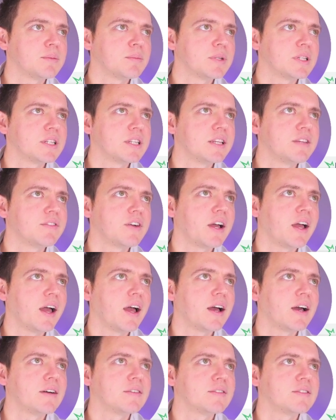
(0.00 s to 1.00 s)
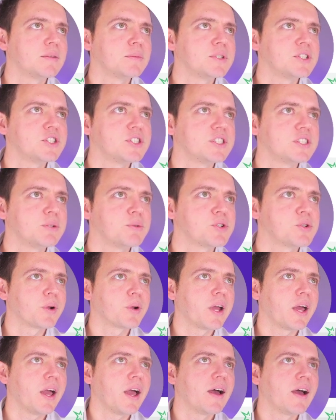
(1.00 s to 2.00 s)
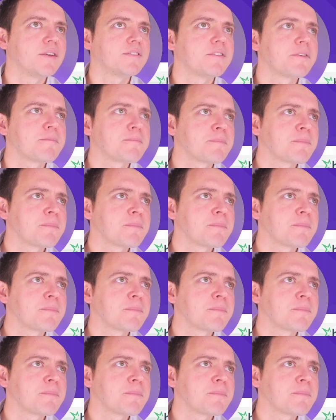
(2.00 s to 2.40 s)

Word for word: I believe I have, let me see one I have.